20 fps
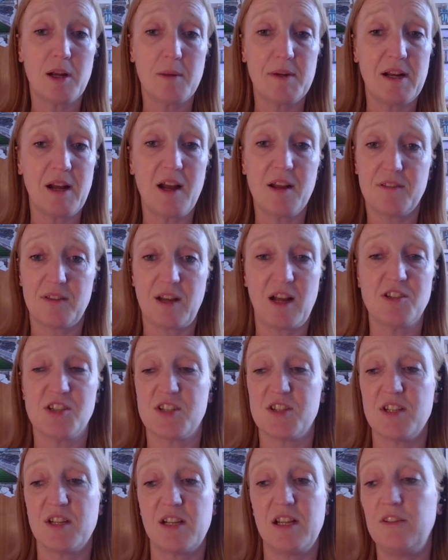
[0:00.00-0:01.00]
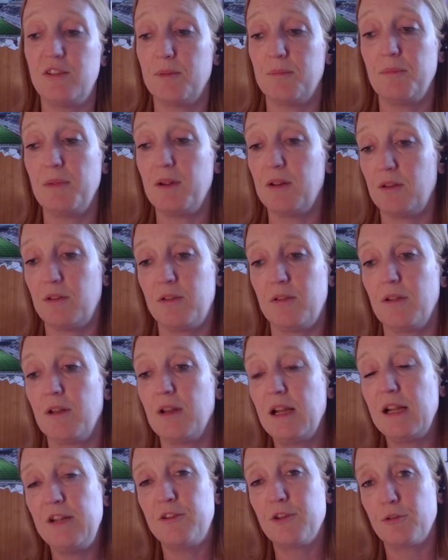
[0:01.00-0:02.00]
I mean, I just think he's
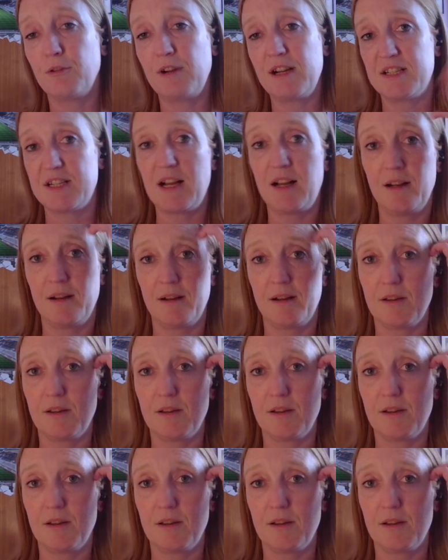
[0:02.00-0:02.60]
a great talent,